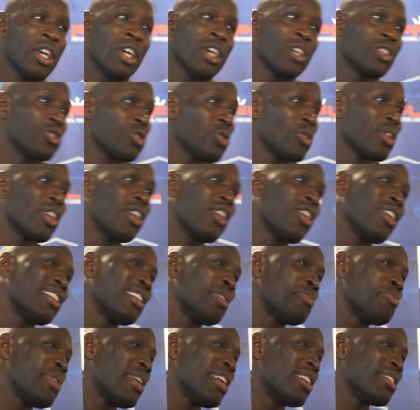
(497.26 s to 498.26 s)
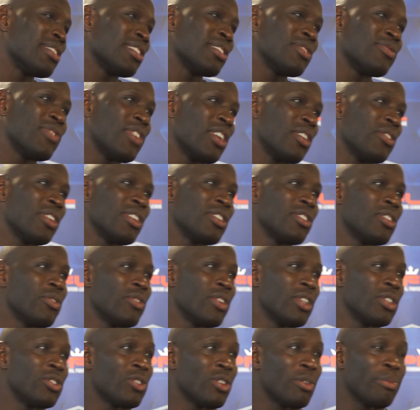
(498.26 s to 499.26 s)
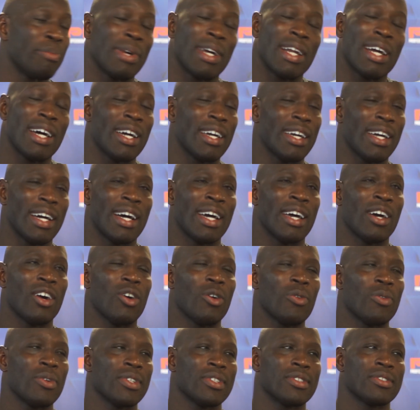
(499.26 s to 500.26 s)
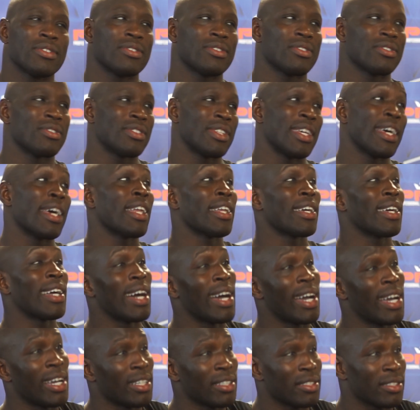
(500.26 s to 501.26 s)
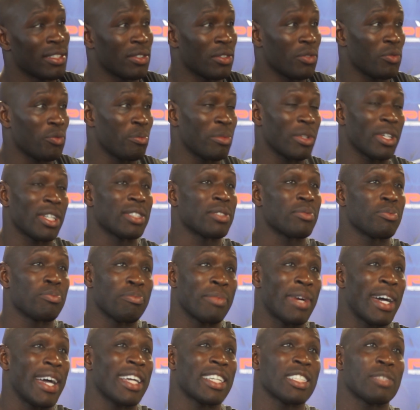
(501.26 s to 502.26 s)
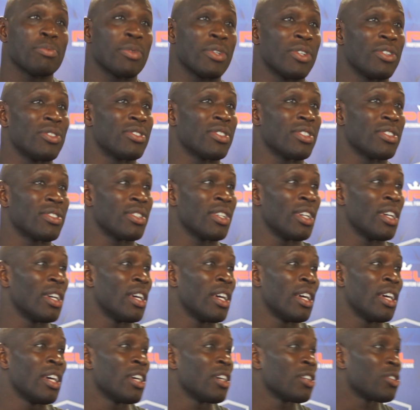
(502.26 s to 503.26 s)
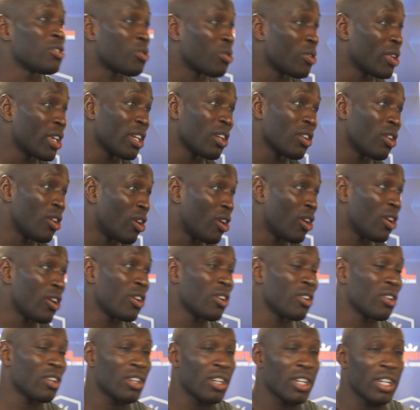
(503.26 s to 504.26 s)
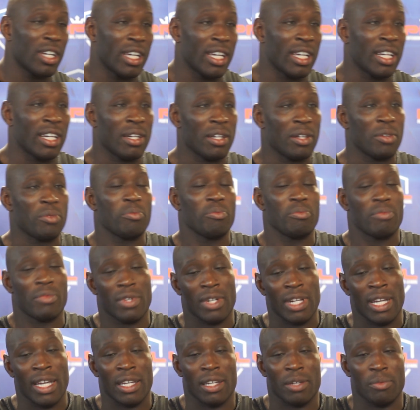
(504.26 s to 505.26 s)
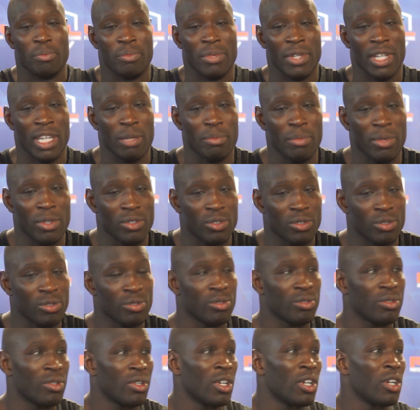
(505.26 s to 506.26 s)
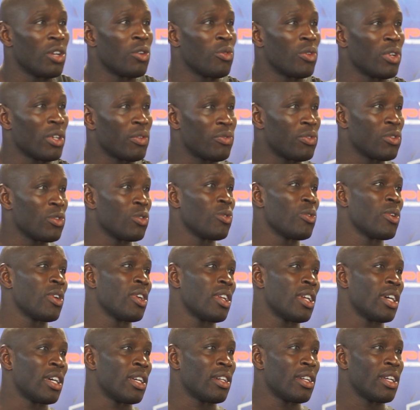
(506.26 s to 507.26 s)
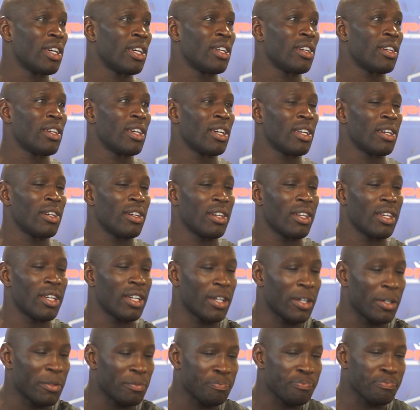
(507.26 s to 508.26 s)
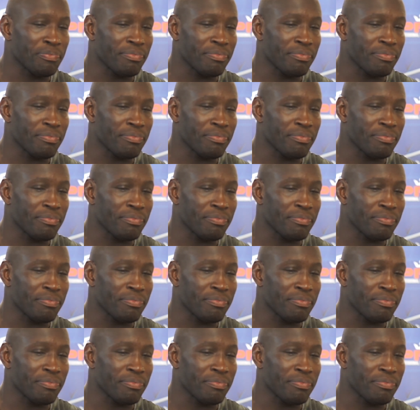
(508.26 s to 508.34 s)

So it all depends. It's very individual. But I, I always tell guys, because my experience is train hard and like be able to refuel and, and, and, uh,